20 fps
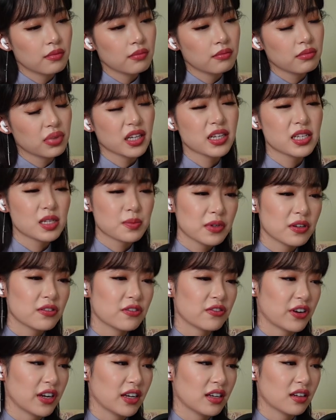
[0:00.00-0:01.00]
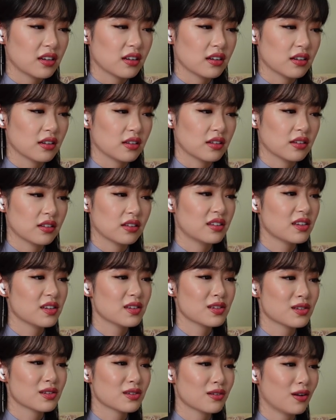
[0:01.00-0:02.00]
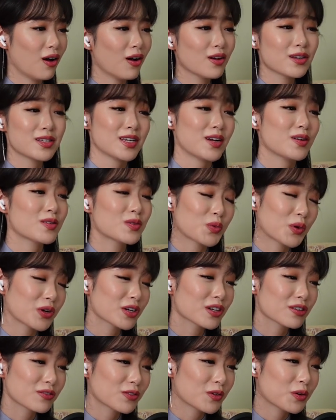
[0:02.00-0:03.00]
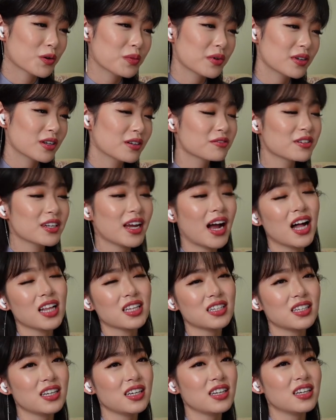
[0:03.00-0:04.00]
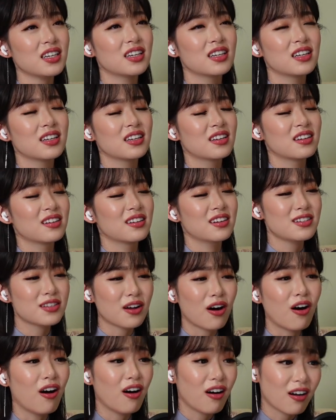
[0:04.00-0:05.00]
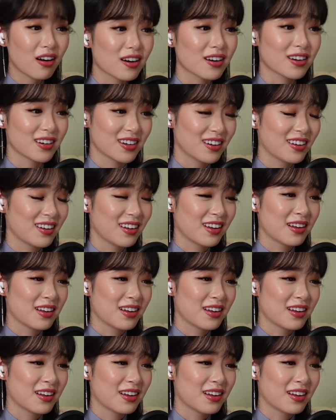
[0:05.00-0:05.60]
But let's be frank, uh, this all sounds wonderful, but in reality, it's hard.